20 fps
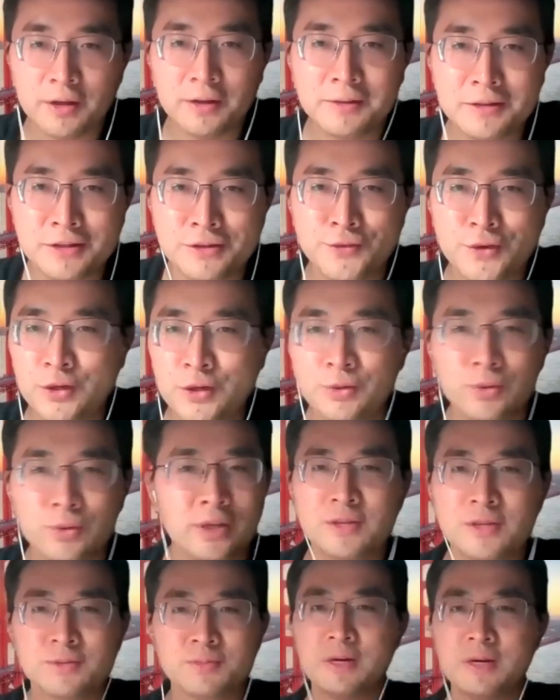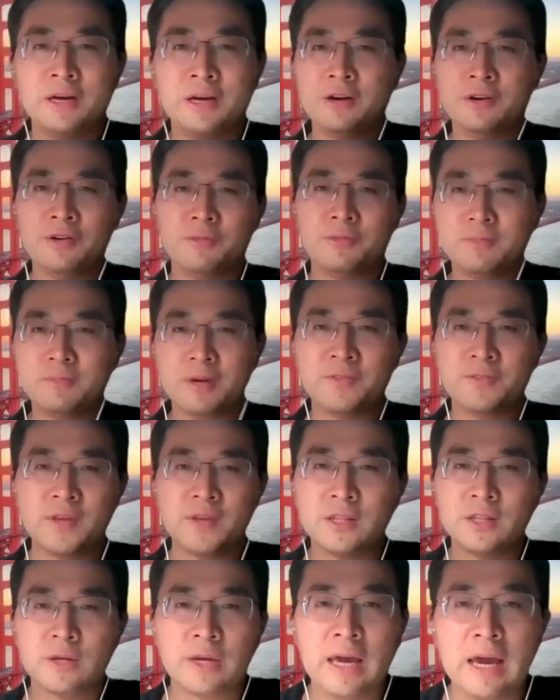This field is, I think
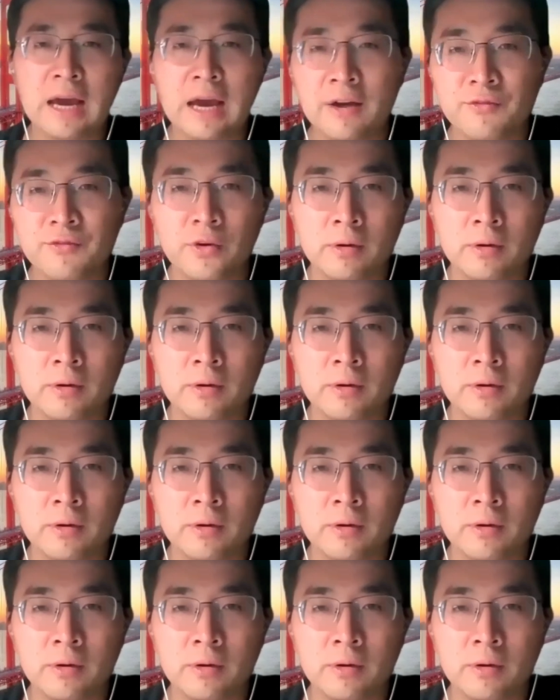they have